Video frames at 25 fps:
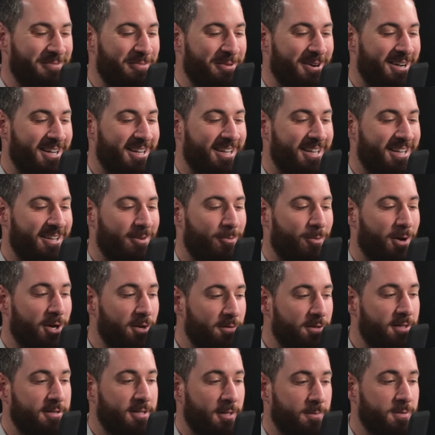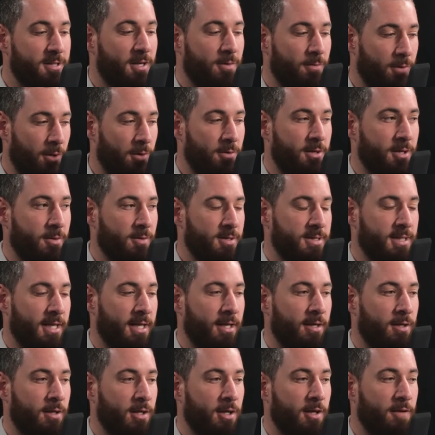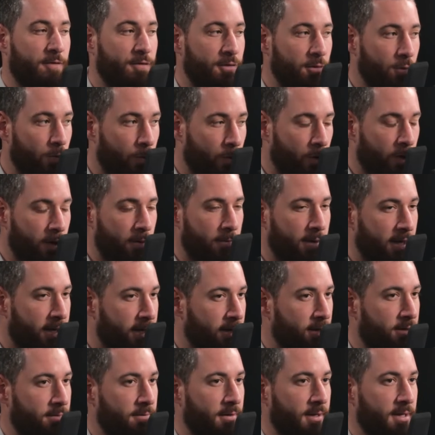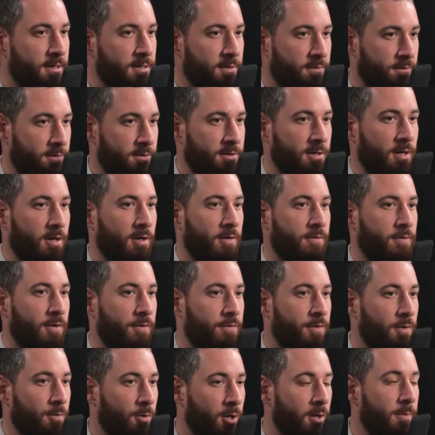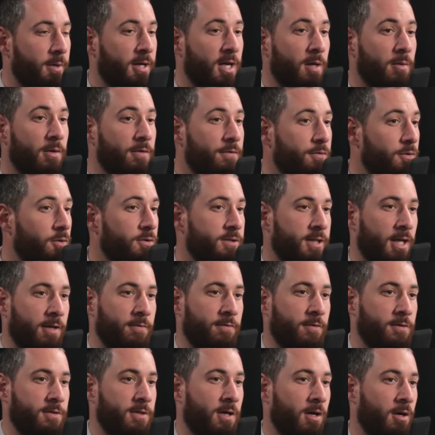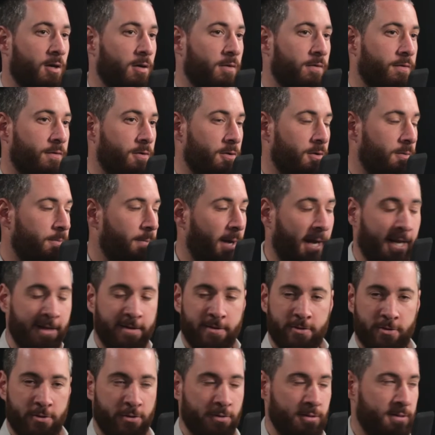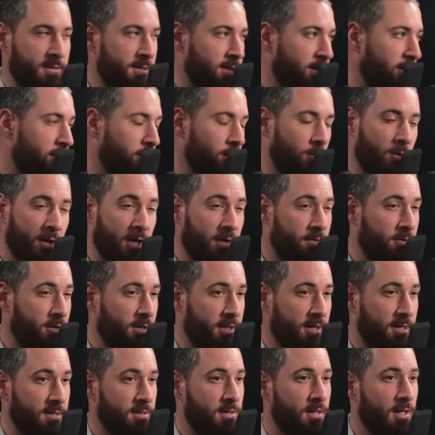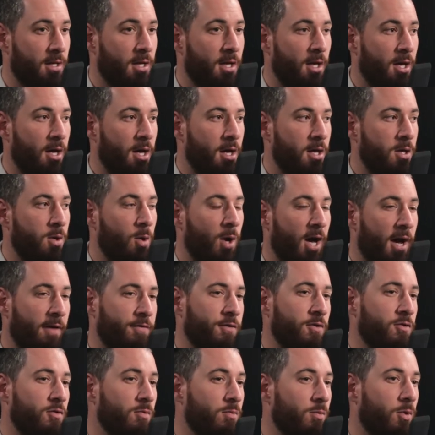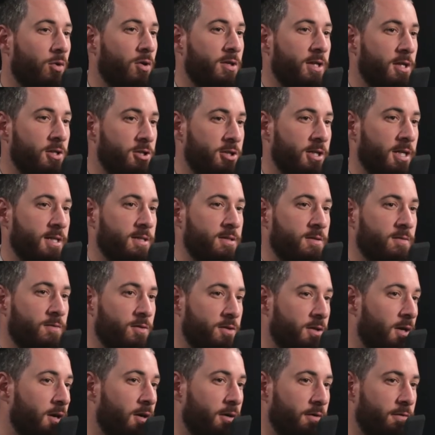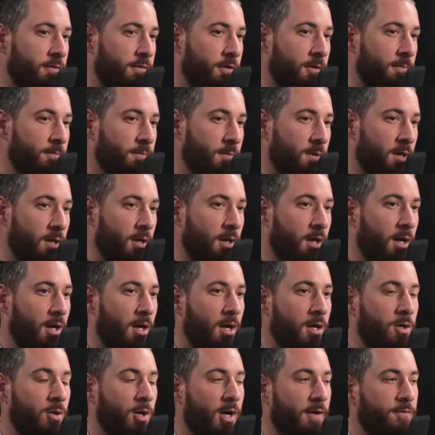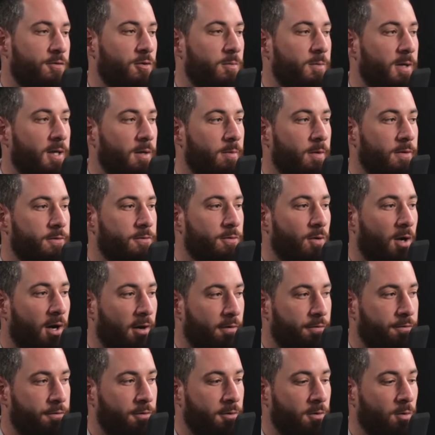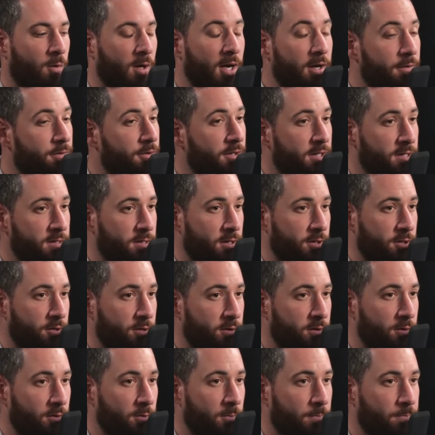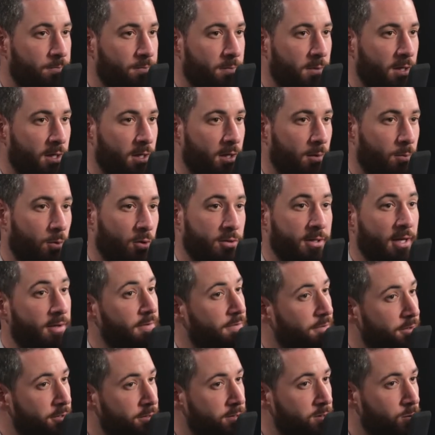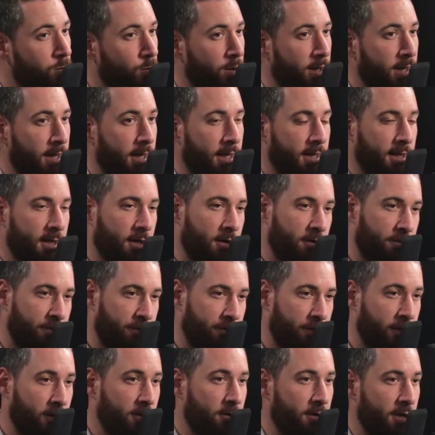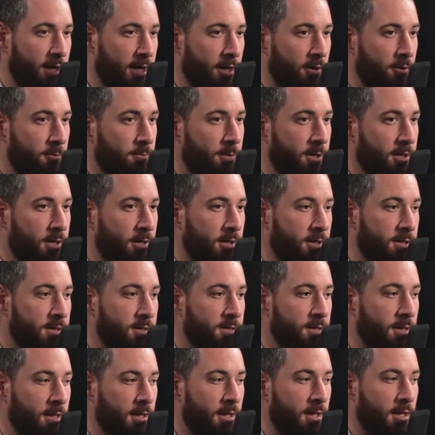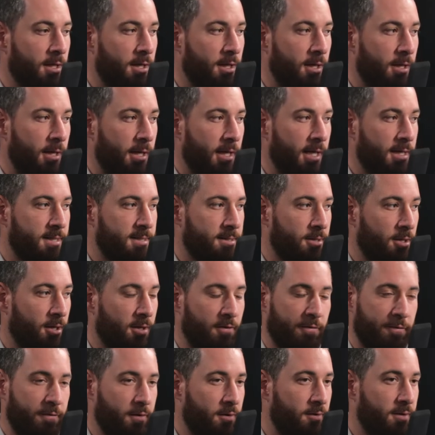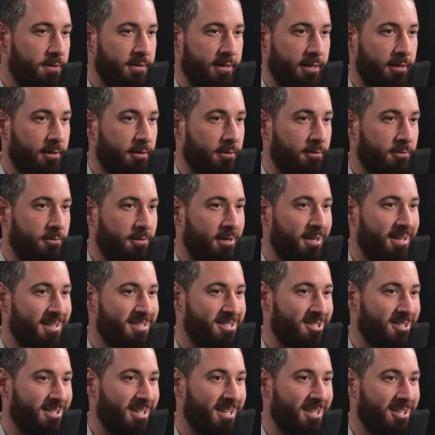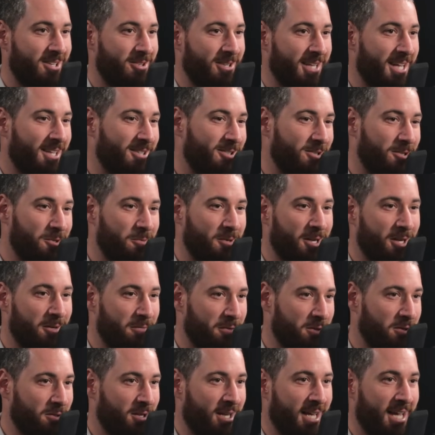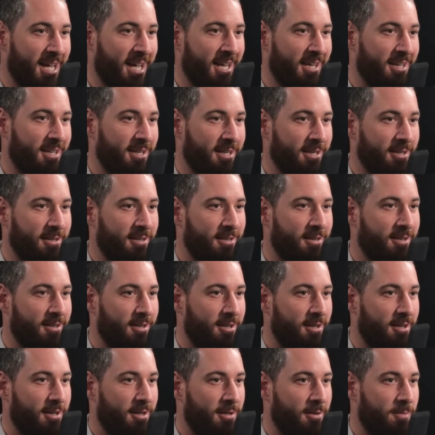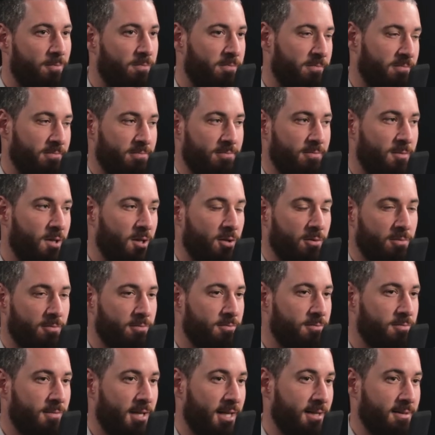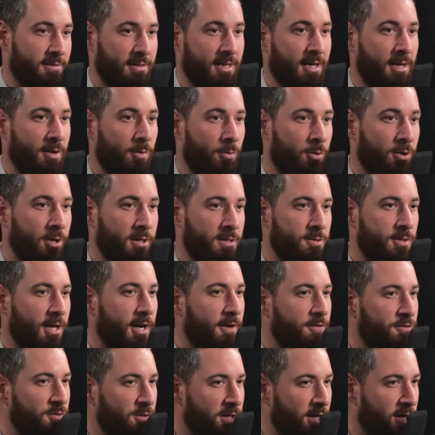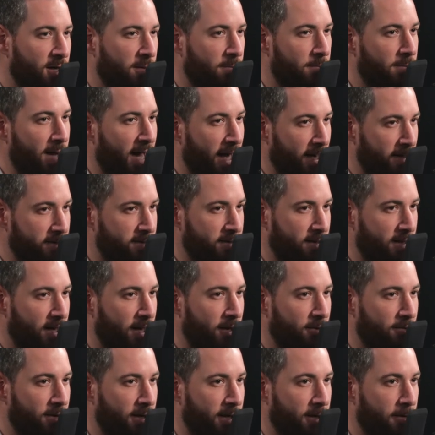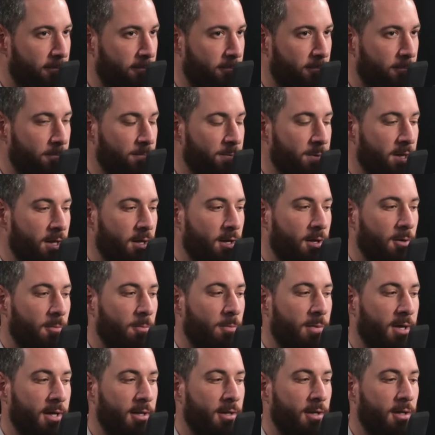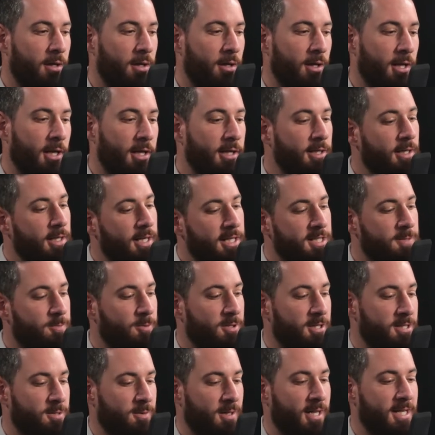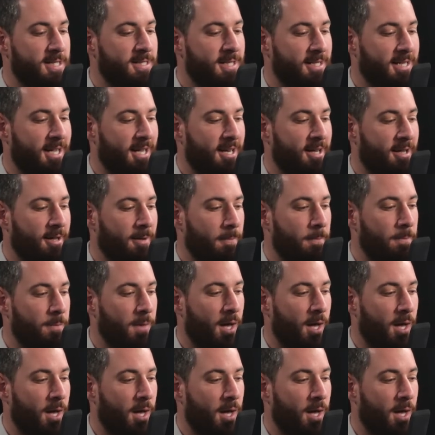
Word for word: But one of the tips I wrote there was like, if you want to make a living as a photographer, if you want to mm-hmm. become a full-time photographer, painter, singer, whatever it is, you have to do more than just photography. Exactly. You have to be able to offer whatever it is that you do in exactly. a more diverse way and kind of figure it out, because yeah. it's not a fairy tale, right? Mm-hmm. It's not like you get to do whatever you like and, yeah. you know, that kind of works. You have to kind of balance it out, right? Exactly. But... Yeah. Let's put it this way. Let's like kind of.